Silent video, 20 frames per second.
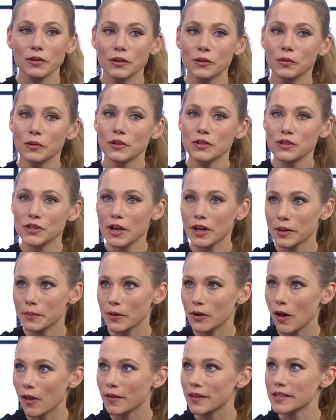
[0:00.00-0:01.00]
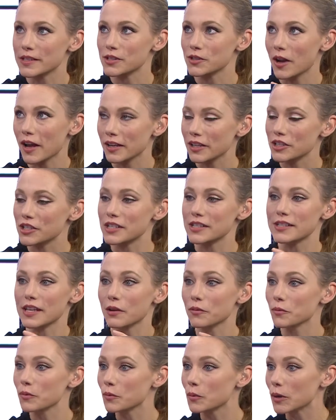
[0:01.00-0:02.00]
you, you talk about all these strategies
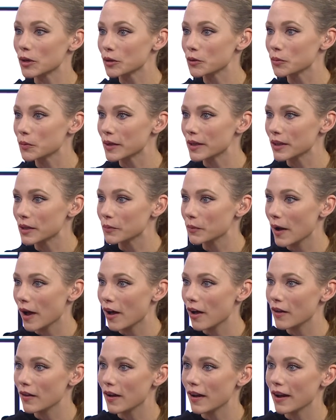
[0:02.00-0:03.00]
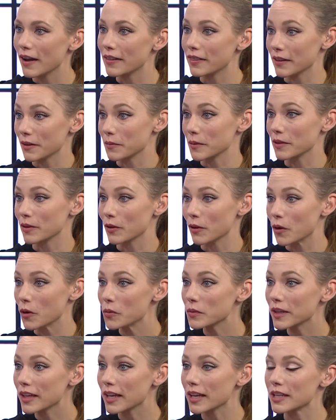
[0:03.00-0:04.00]
that work really well, I think, with your
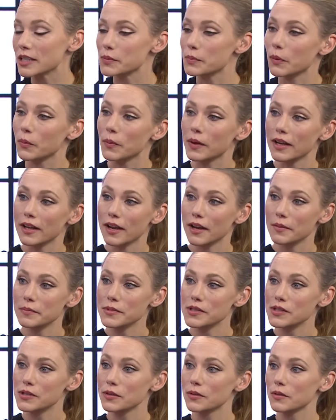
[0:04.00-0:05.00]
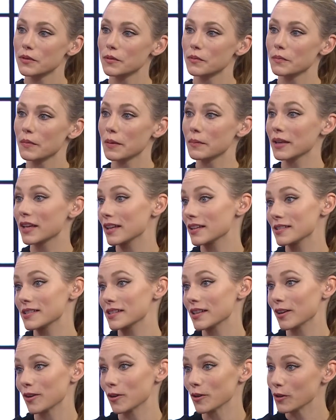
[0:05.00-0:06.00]
own kids, but when it comes to maybe
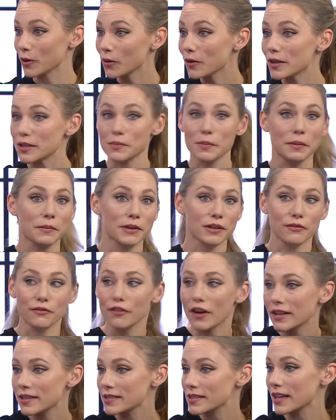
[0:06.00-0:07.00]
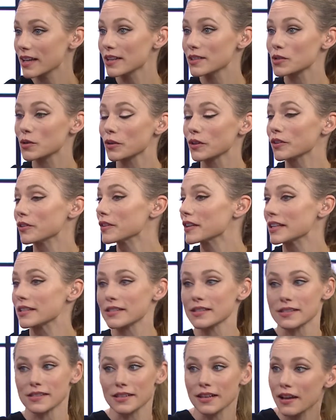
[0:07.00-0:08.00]
kids that aren't yours, maybe your friends' kids mm -hmm. or your mm-hmm.
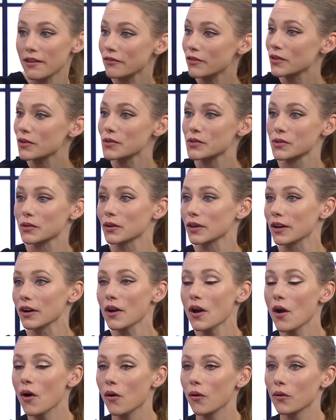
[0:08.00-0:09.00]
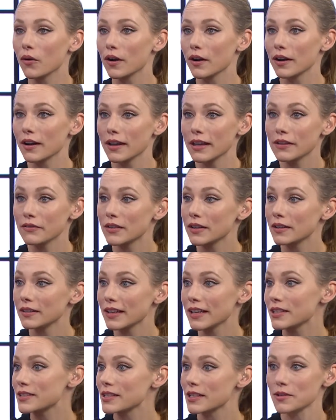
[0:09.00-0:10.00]
nieces and nephews or or even
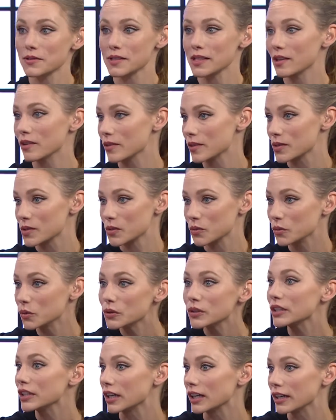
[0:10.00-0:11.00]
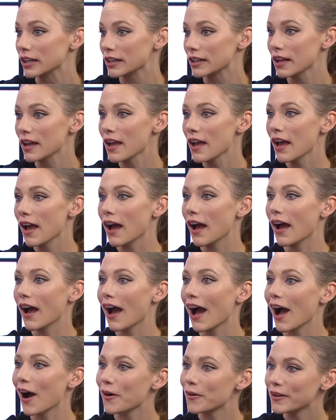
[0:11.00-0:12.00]
kids that you see on the schoolyard,
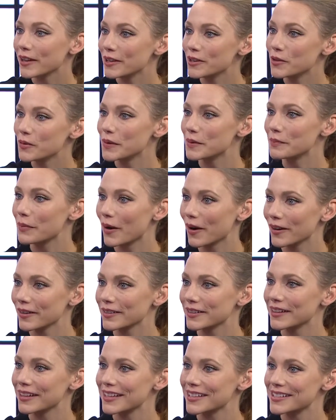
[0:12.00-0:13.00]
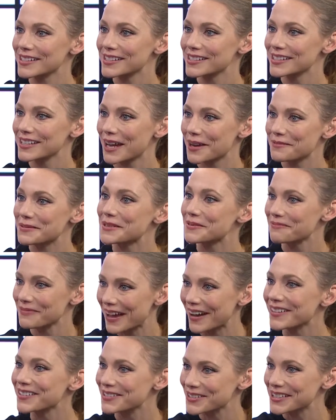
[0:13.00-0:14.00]
how can you impart these types of
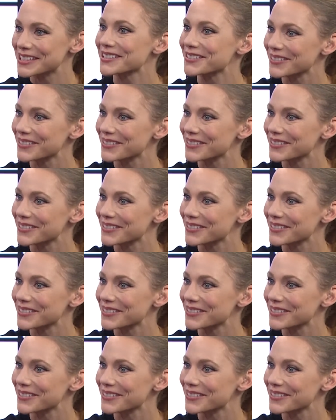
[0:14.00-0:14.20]
boundaries